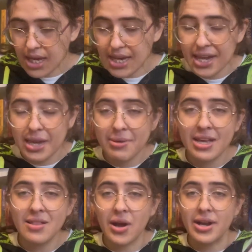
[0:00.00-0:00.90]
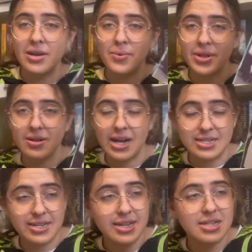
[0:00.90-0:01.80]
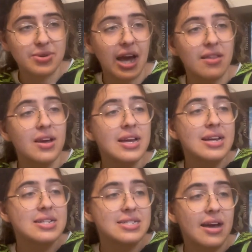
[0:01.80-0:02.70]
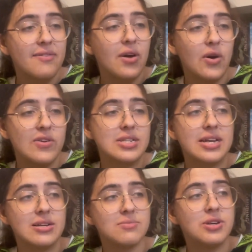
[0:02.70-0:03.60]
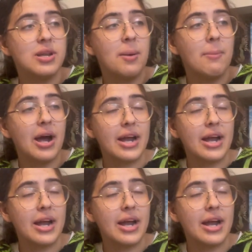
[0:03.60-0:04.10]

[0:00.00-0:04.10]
Keeping in line with classics, we have Death of a Salesman by